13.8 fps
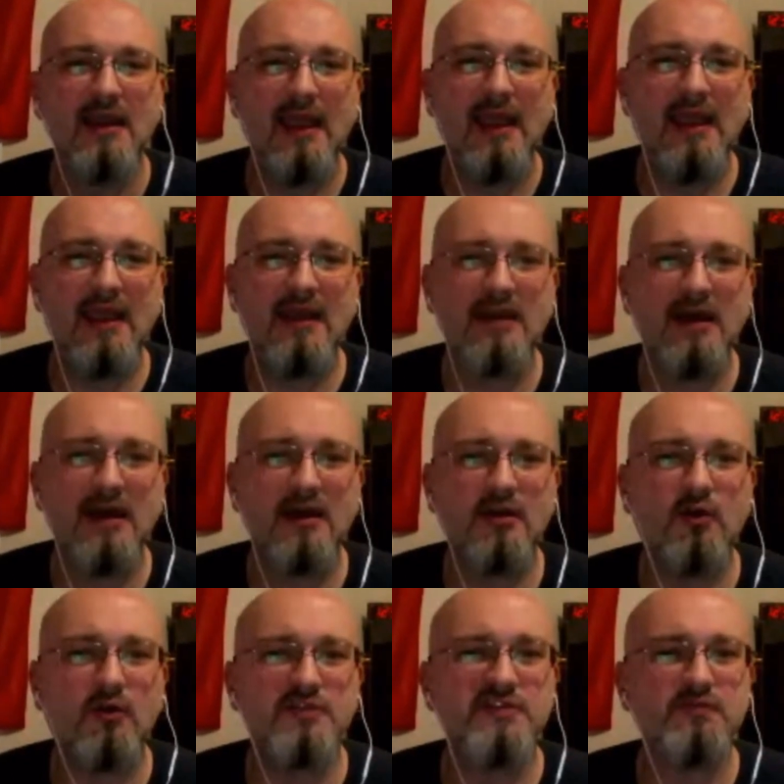and uh, of
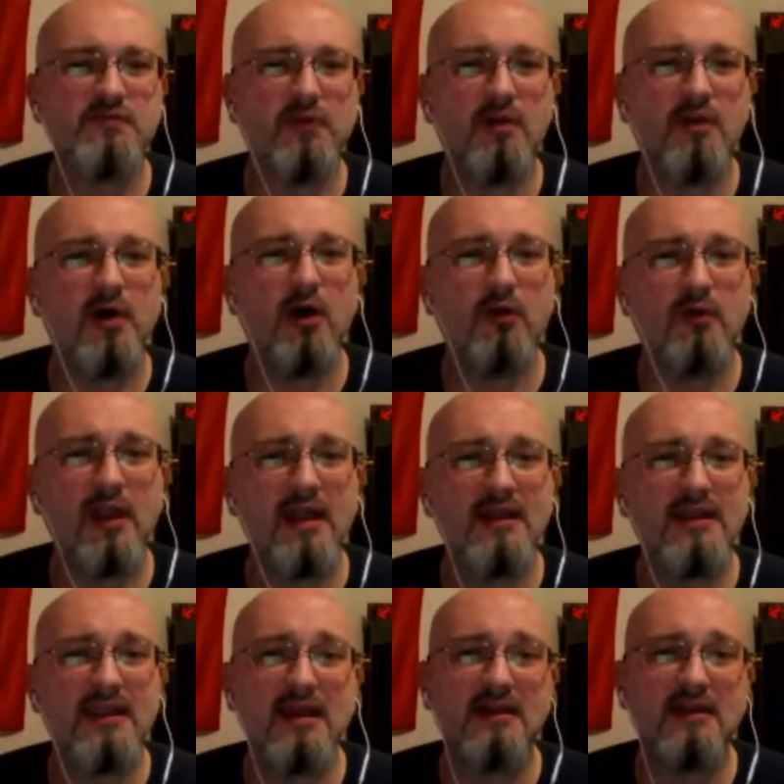course Ron Paul ran again